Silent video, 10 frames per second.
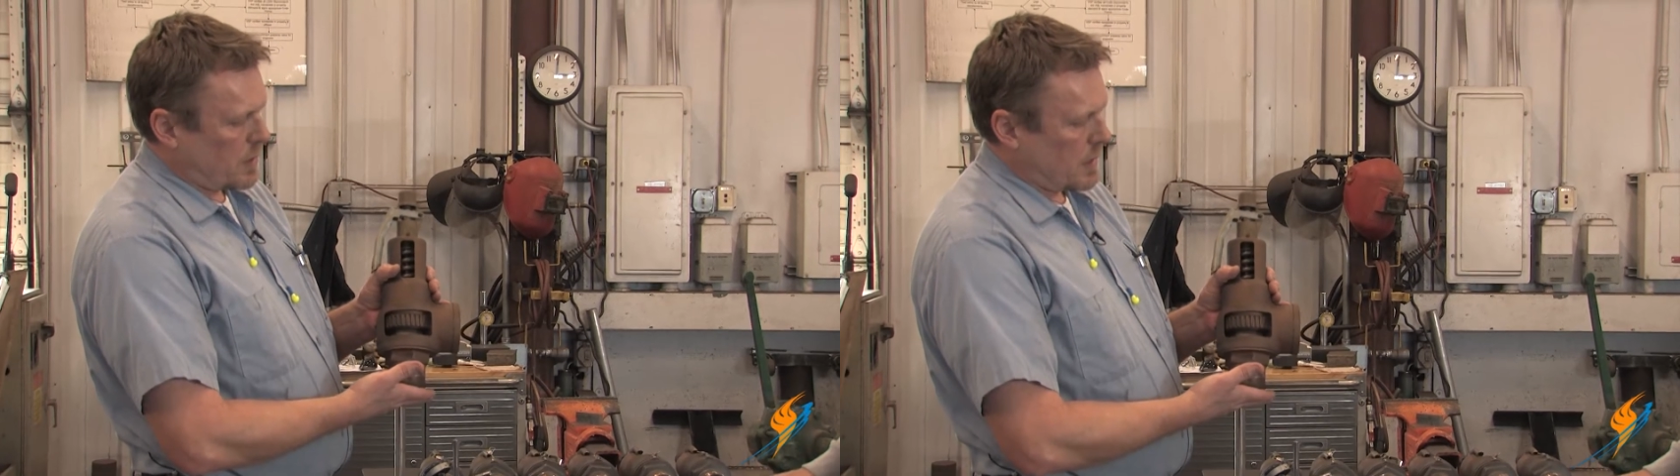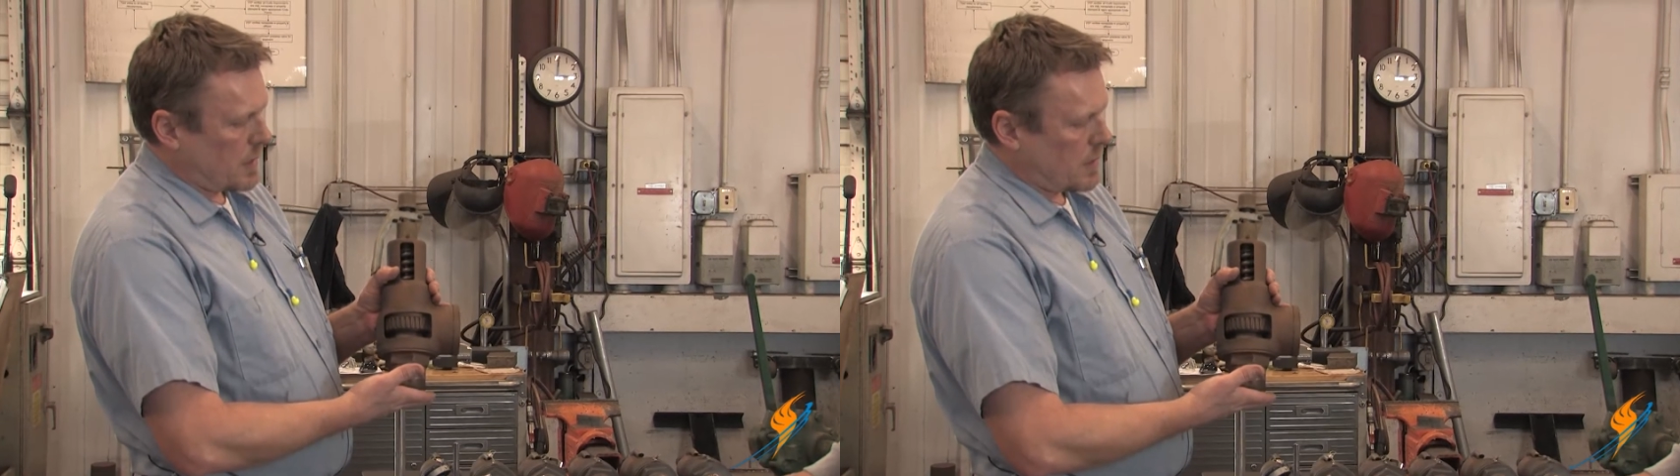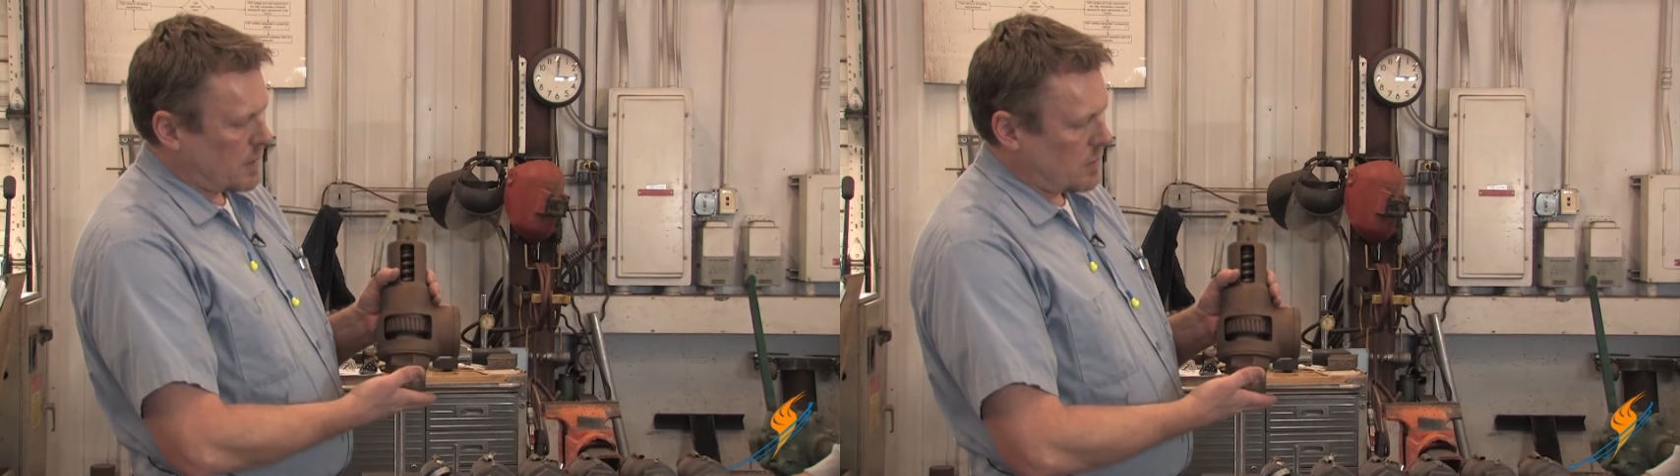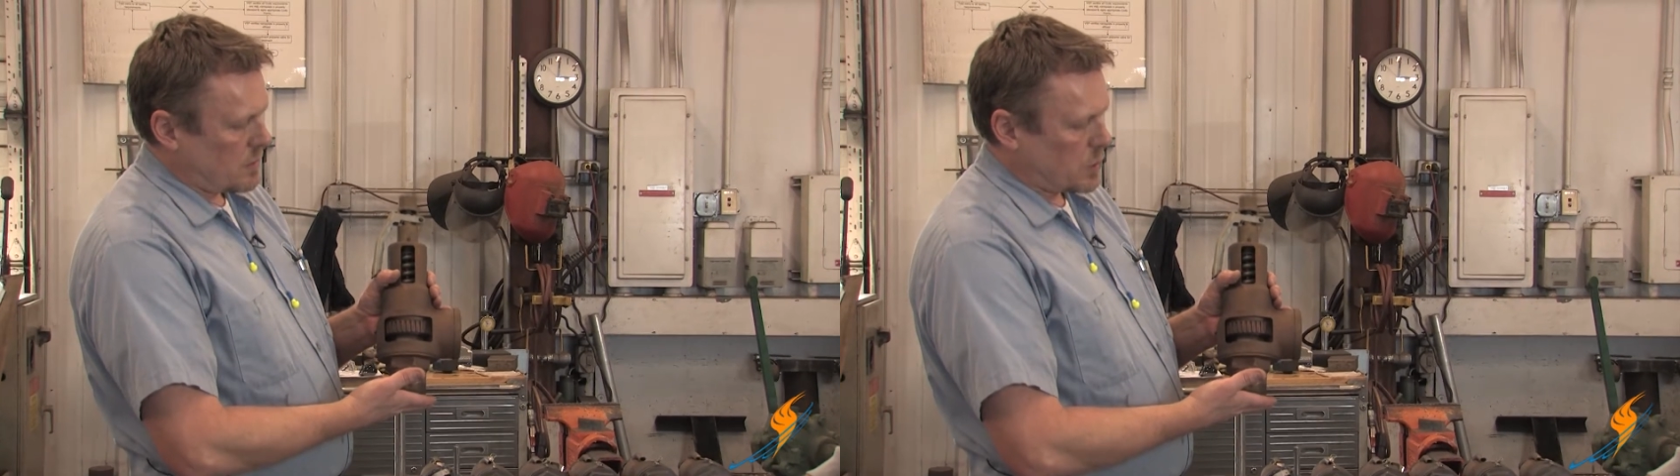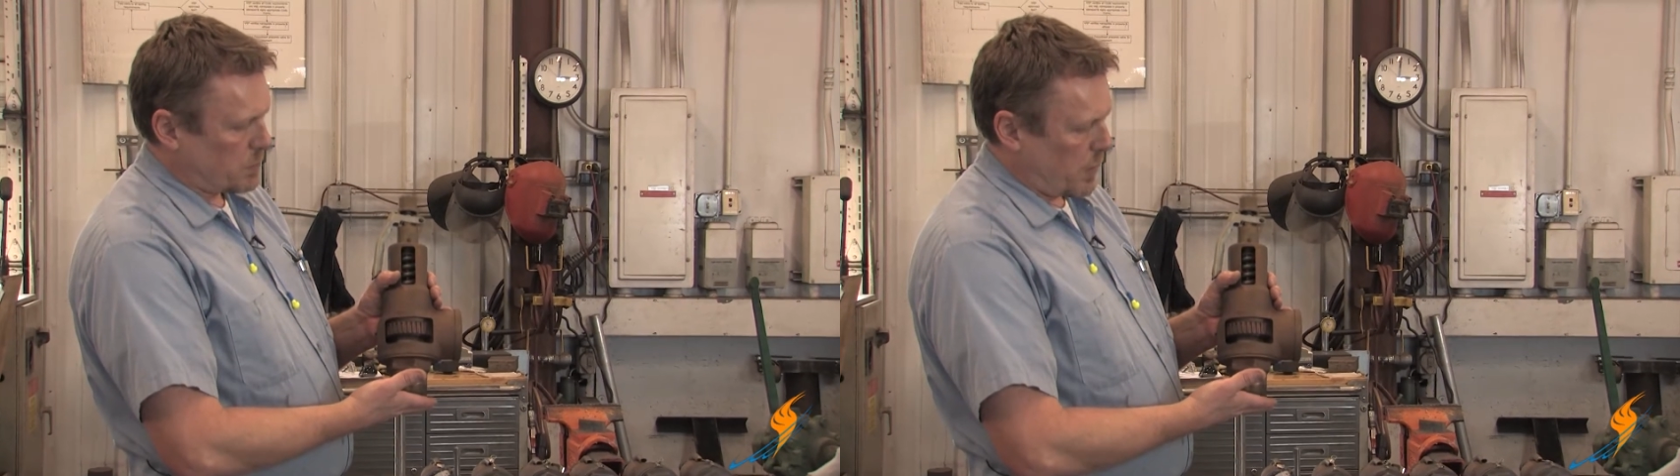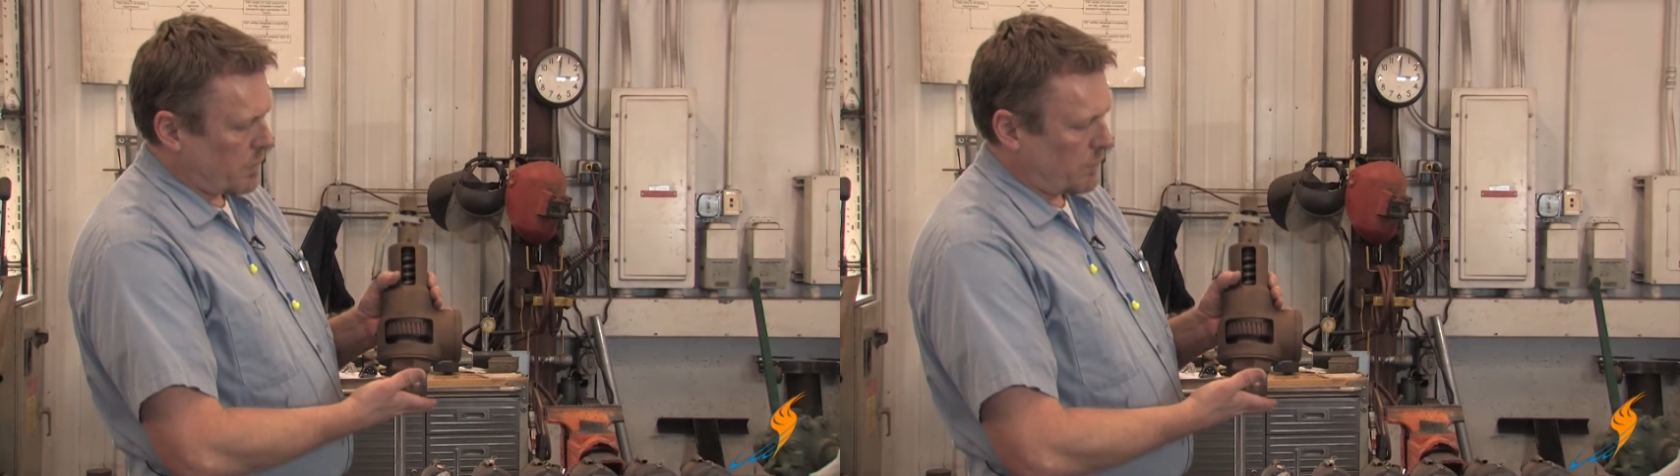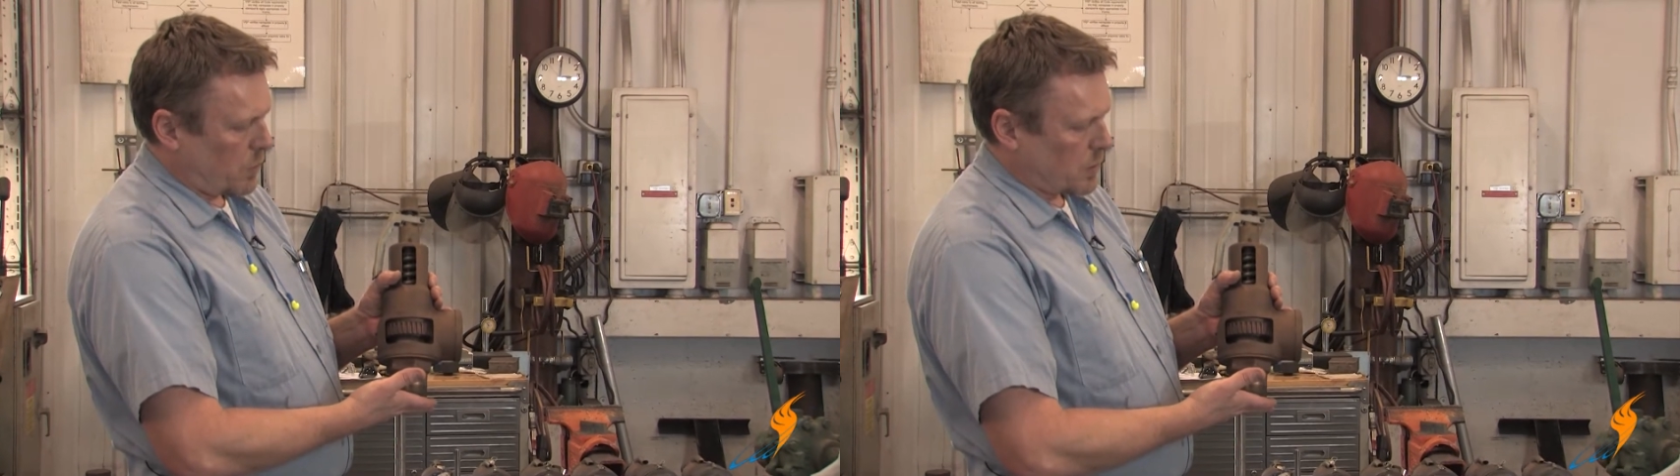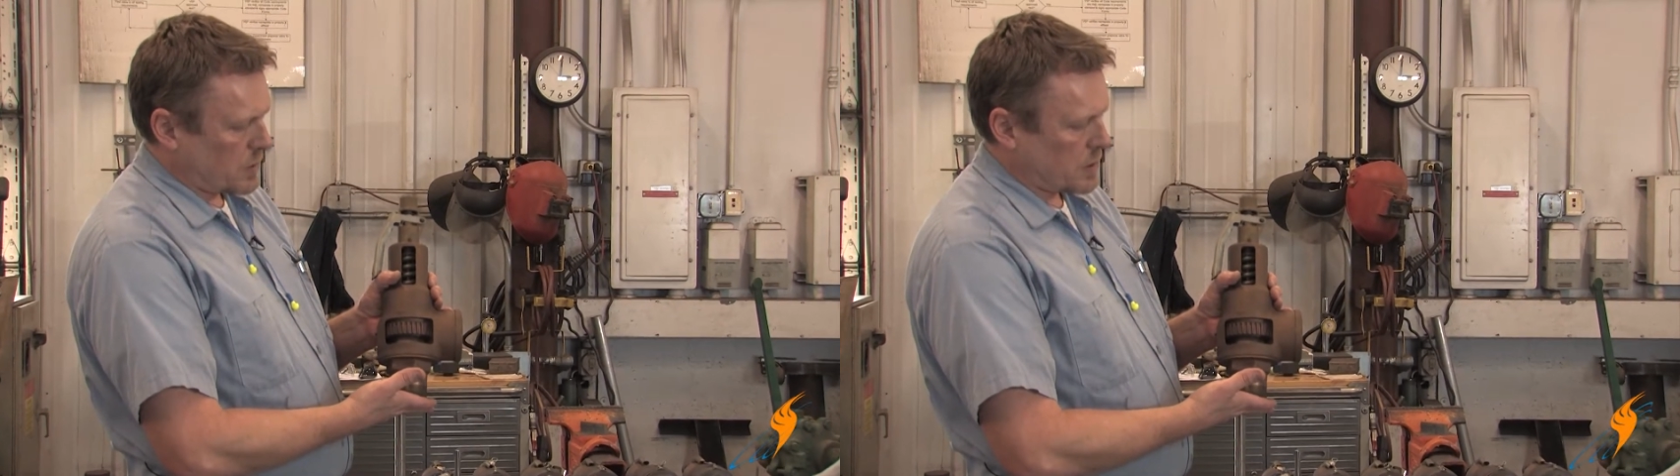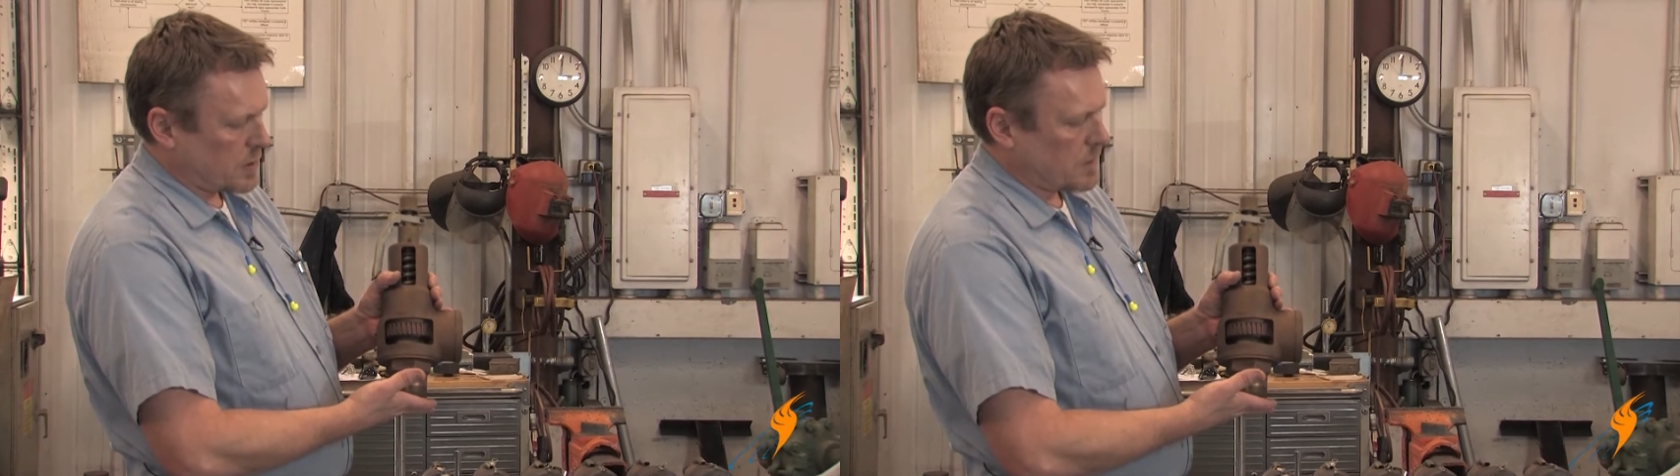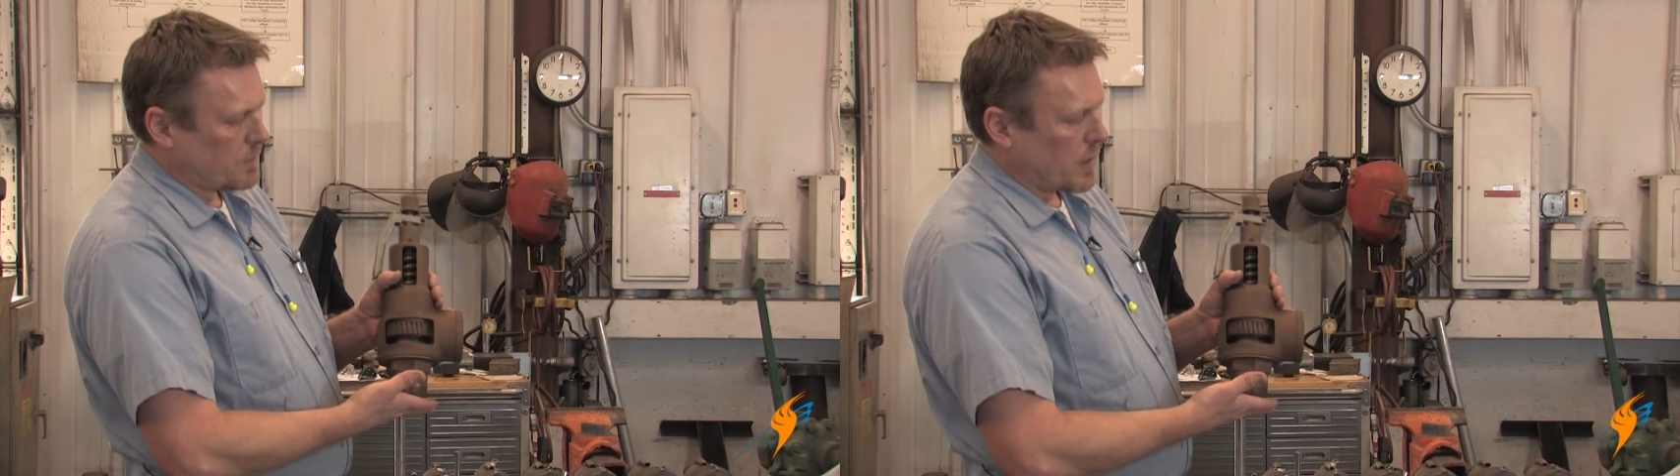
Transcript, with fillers: the spring force,